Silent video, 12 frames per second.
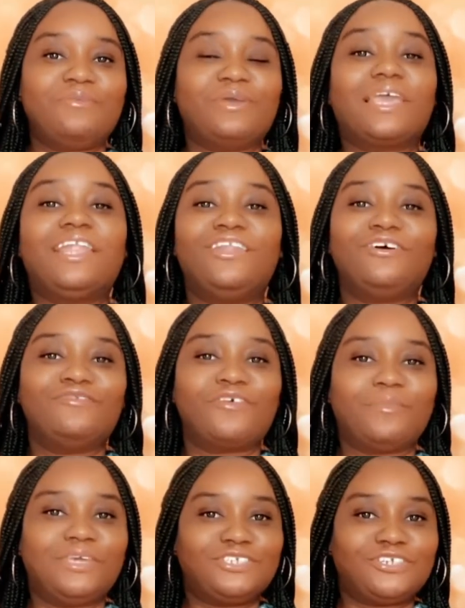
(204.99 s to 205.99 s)
We can learn
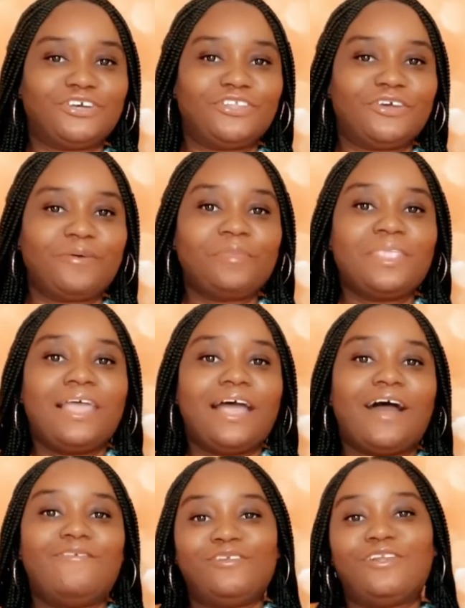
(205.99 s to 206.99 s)
from each other.
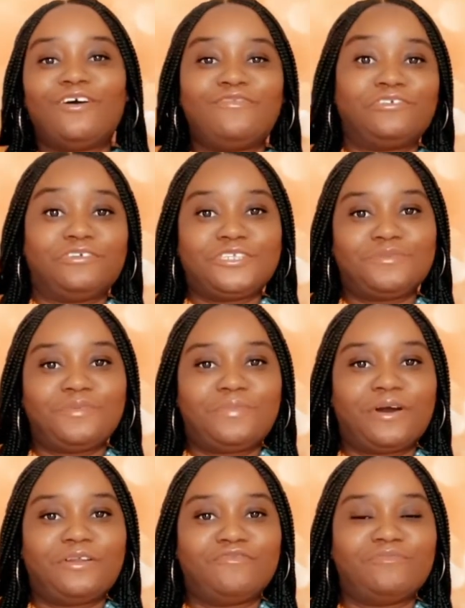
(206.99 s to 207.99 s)
I would love for you to be
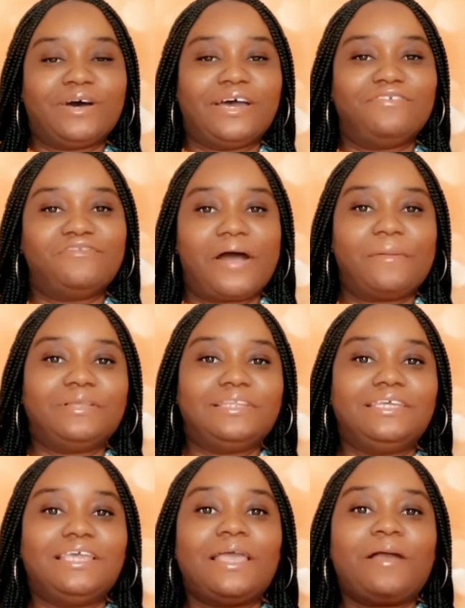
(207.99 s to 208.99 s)
part of my
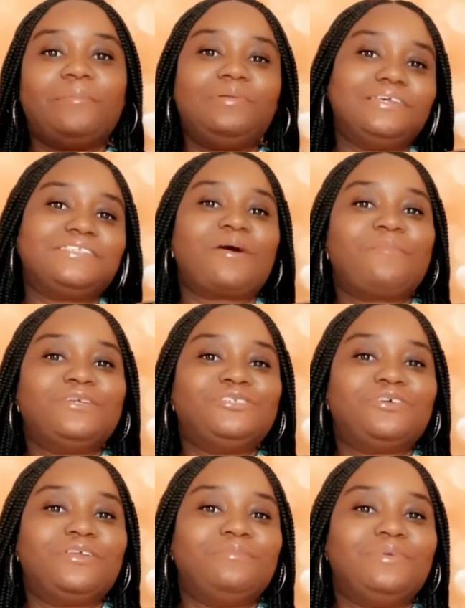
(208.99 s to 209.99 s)
family. Please come and
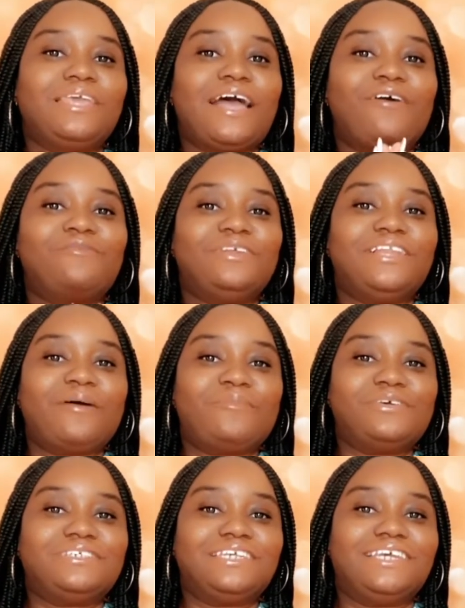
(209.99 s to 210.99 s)
join me. I really
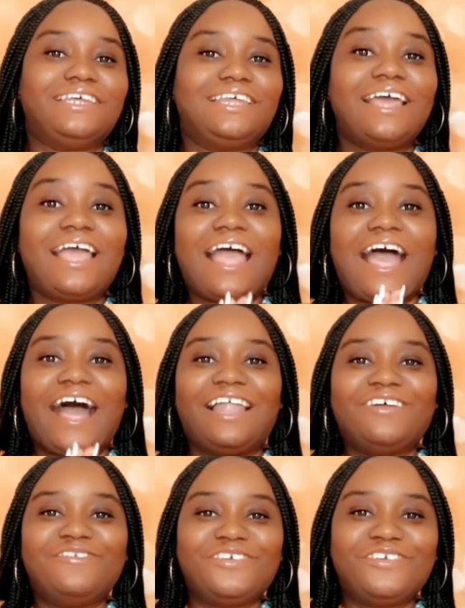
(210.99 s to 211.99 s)
appreciate it.
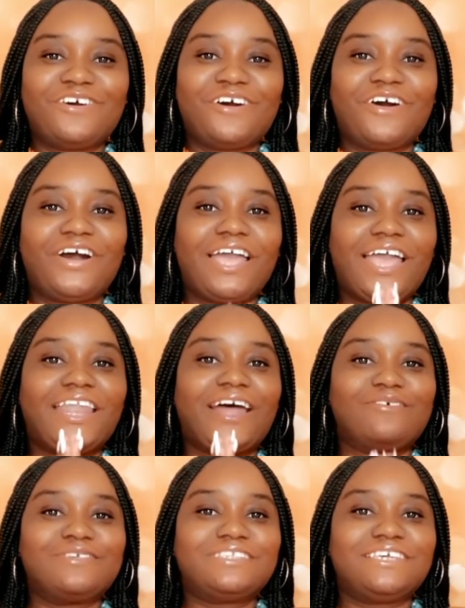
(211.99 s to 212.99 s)
I love you all and
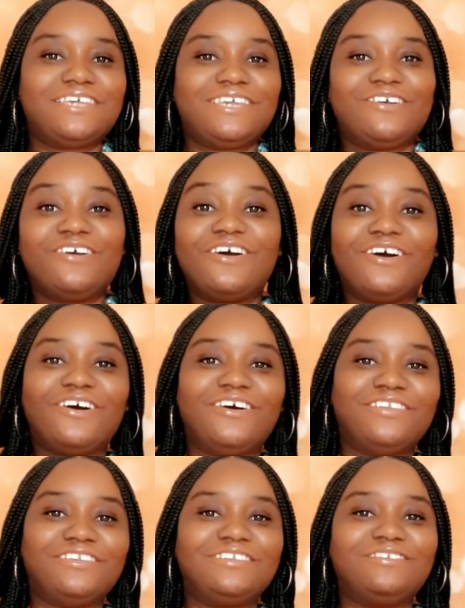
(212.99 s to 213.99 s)
I'll see you
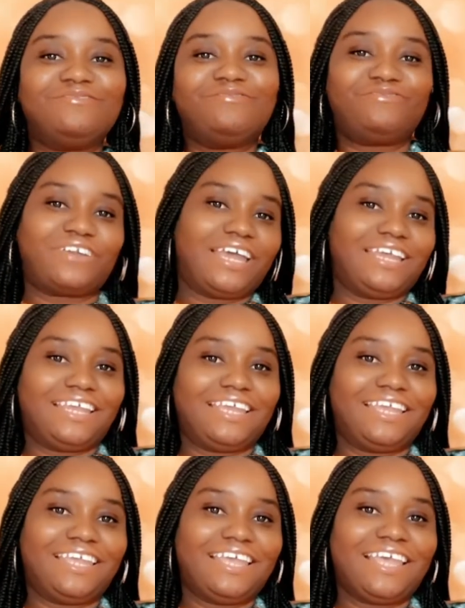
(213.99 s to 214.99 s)
on
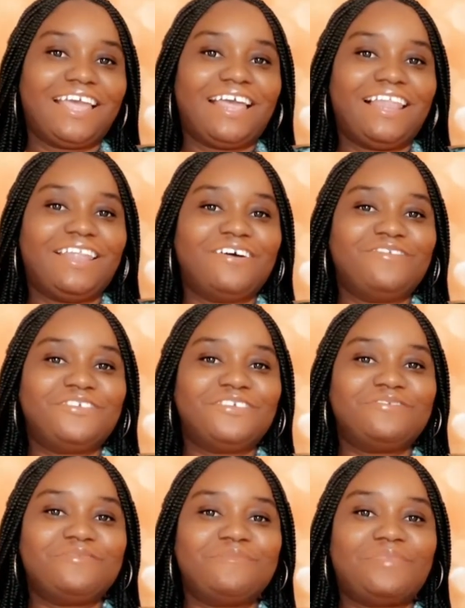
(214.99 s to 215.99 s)
Friday. Love
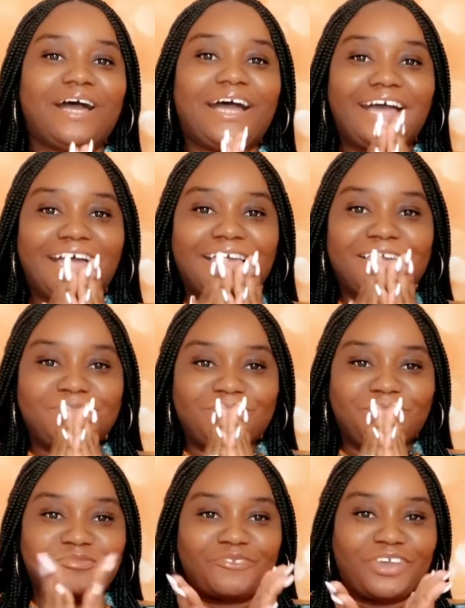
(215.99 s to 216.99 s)
you.
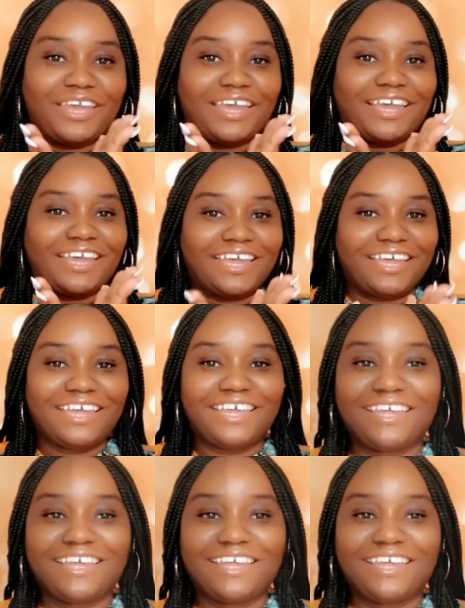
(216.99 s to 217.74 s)
Bye.